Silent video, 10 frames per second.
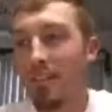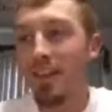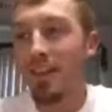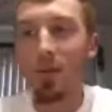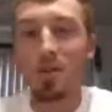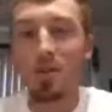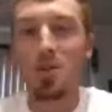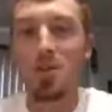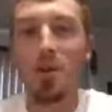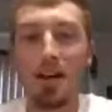Like I
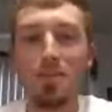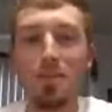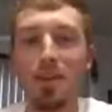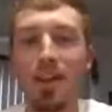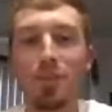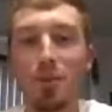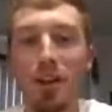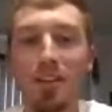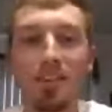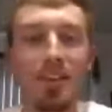was so hype, and
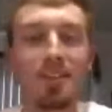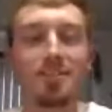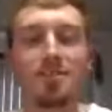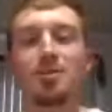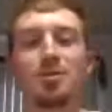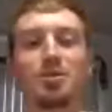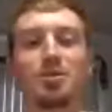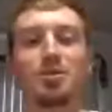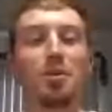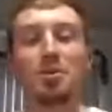everybody like
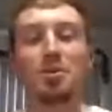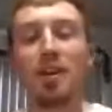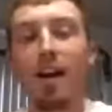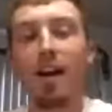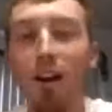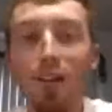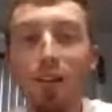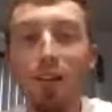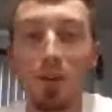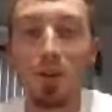jumped
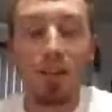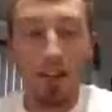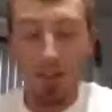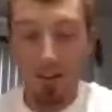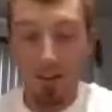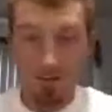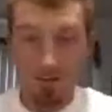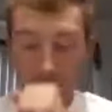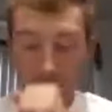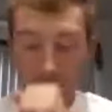out
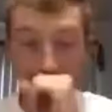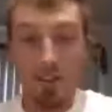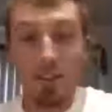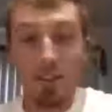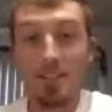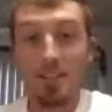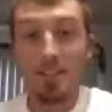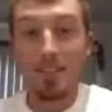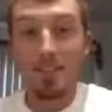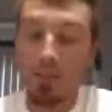of their seats
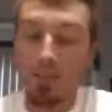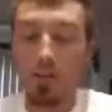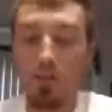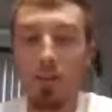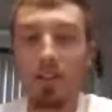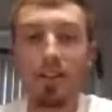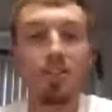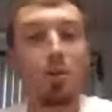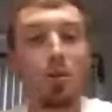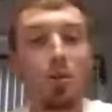and like started
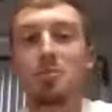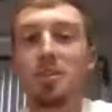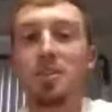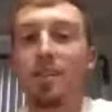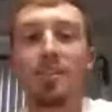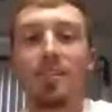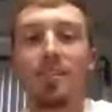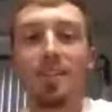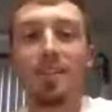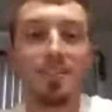running towards me and
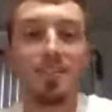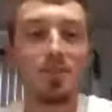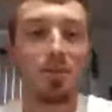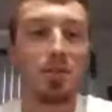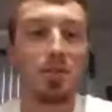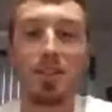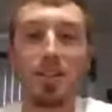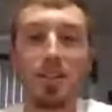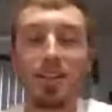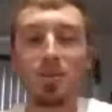like
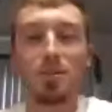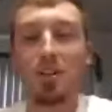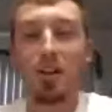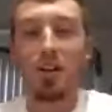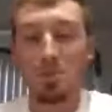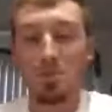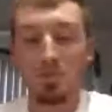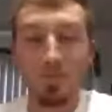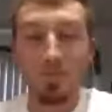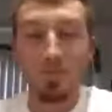screaming, and it was
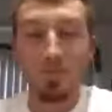awesome.